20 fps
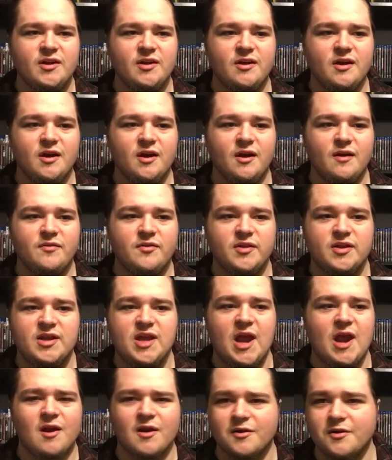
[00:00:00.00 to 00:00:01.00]
The
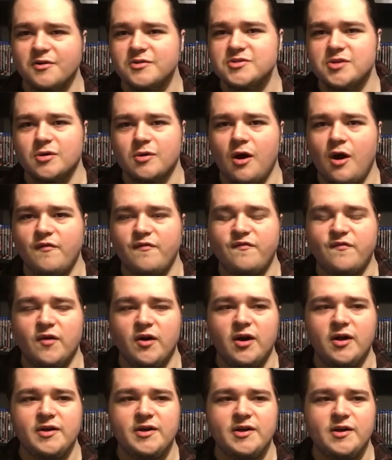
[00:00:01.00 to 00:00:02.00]
characters are all
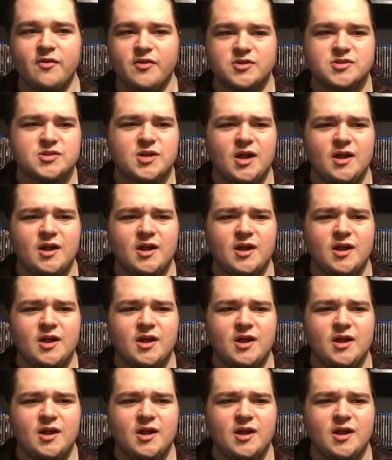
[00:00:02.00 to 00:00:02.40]
fun. There's